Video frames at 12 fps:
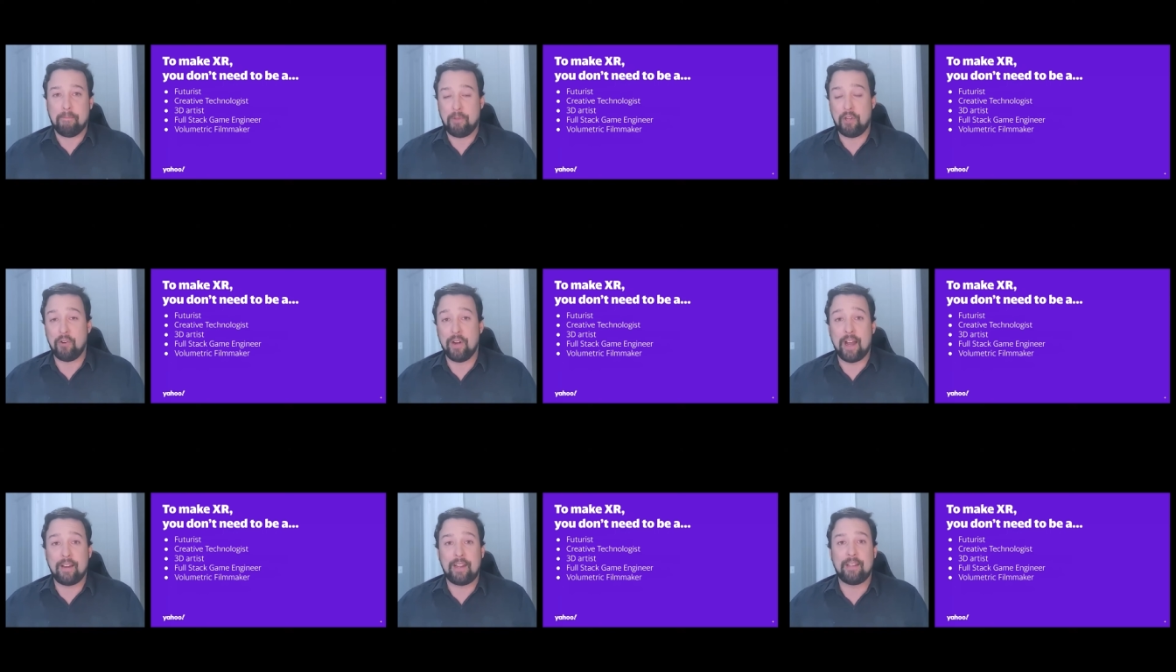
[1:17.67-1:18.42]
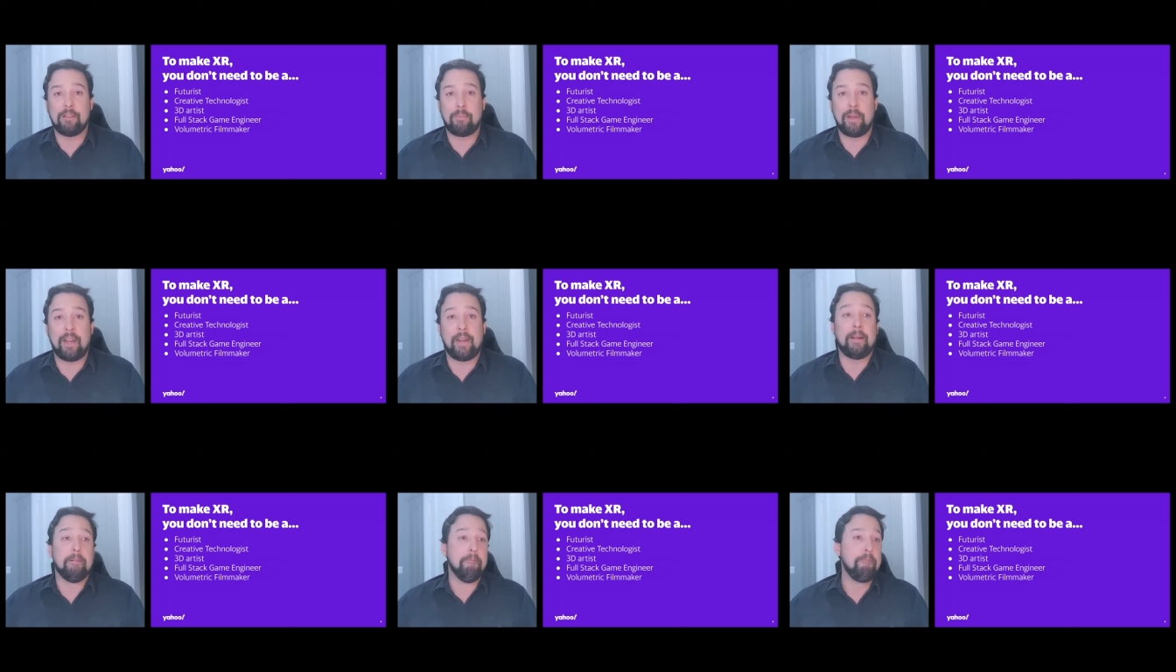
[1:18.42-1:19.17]
You do not need to
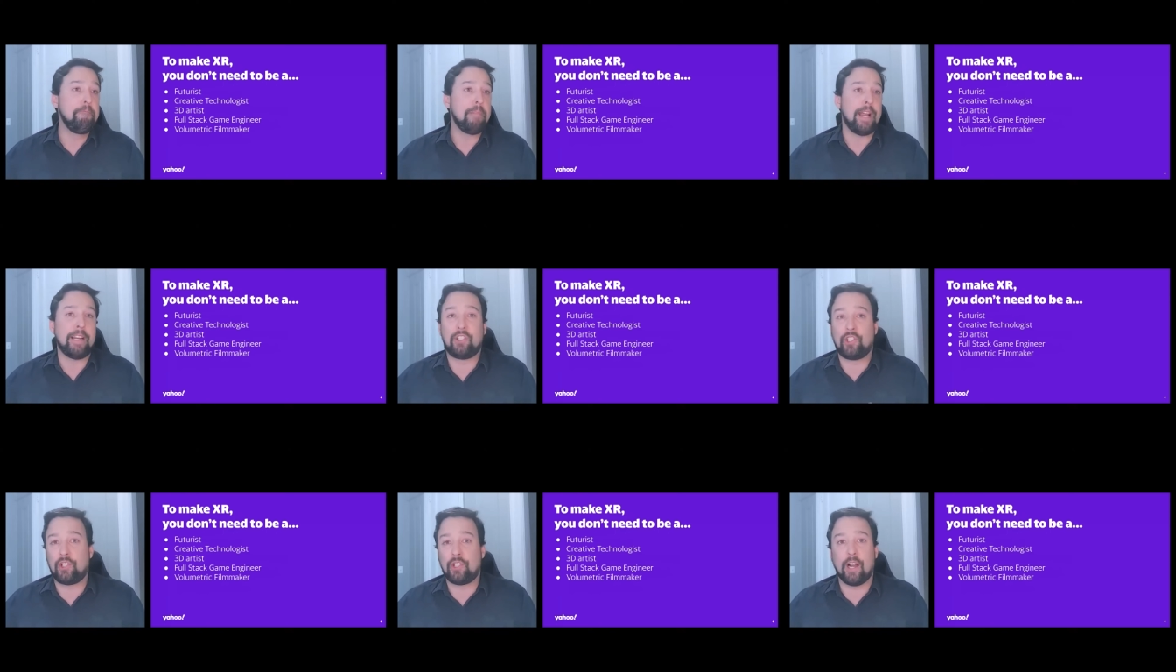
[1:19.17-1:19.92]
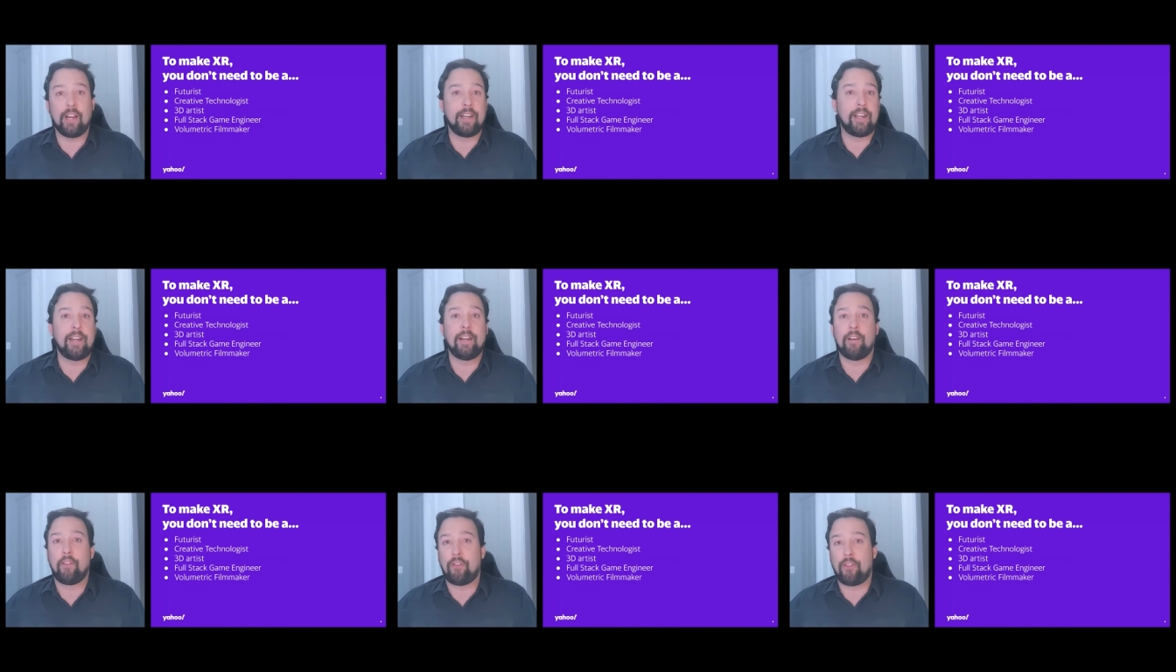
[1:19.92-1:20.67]
be a studied